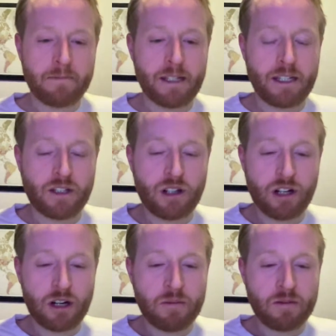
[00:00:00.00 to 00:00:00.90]
In
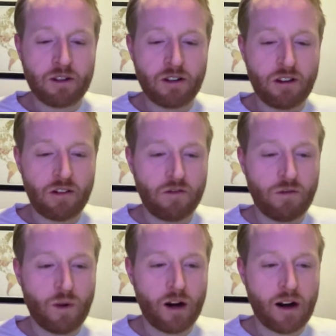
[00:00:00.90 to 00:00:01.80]
terms of
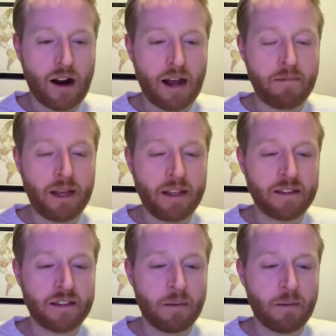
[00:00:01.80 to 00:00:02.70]
where I made
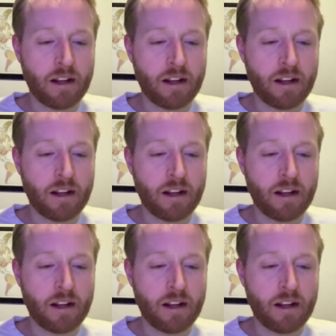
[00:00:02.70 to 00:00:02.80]
this number,